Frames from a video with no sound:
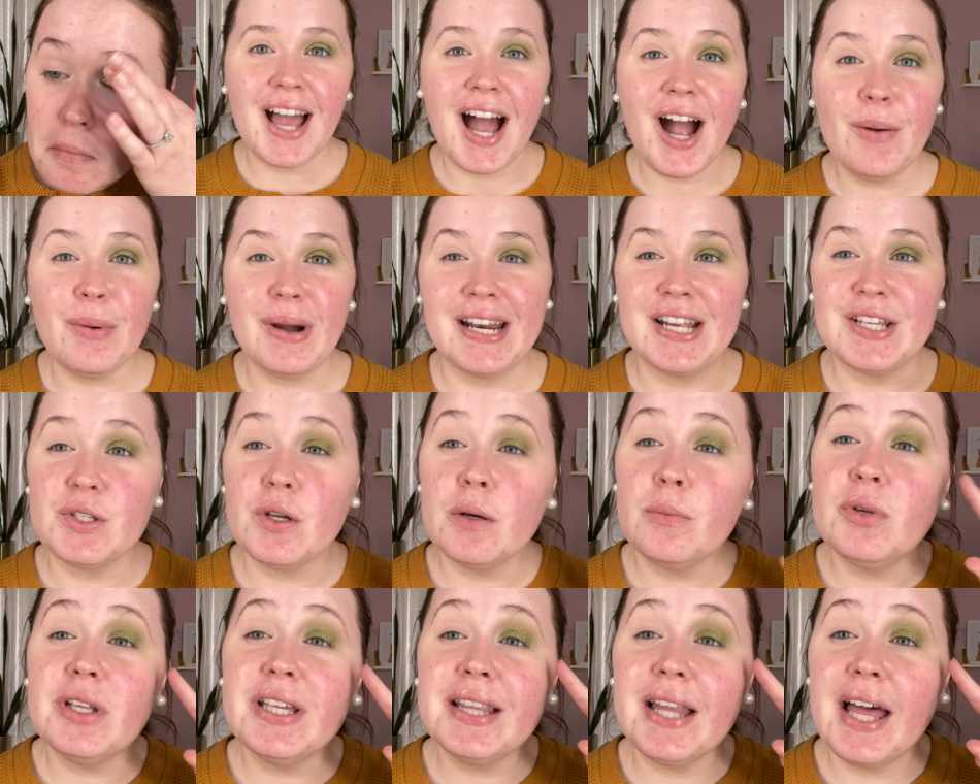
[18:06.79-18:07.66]
Alrighty, so
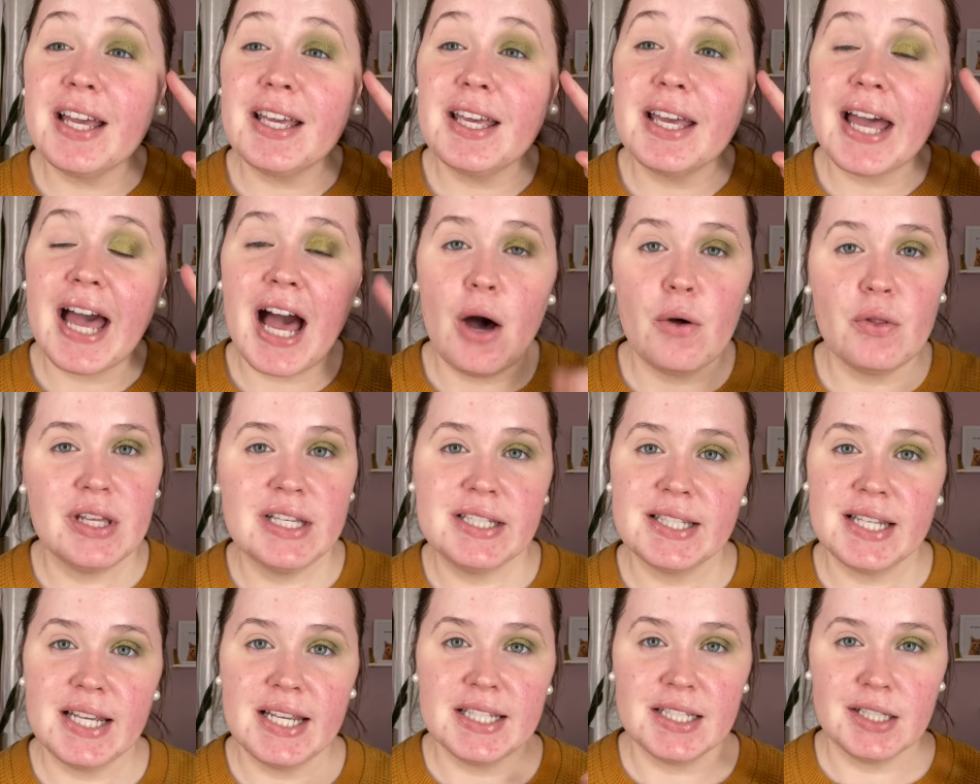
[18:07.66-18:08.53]
I'm really liking how
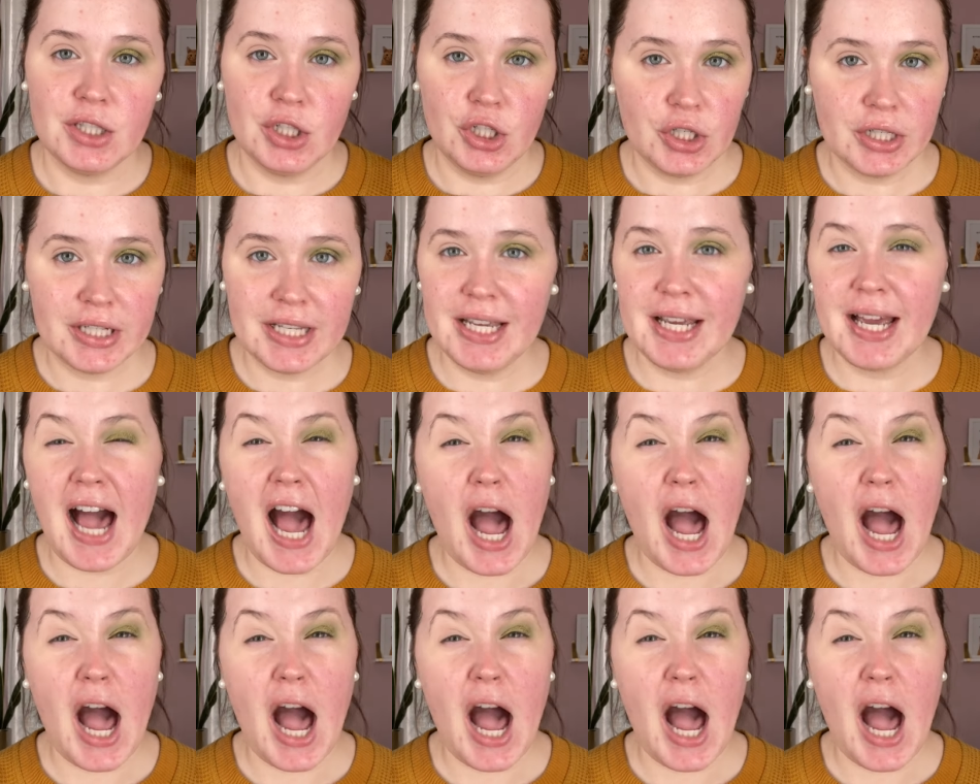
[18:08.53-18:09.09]
this is looking.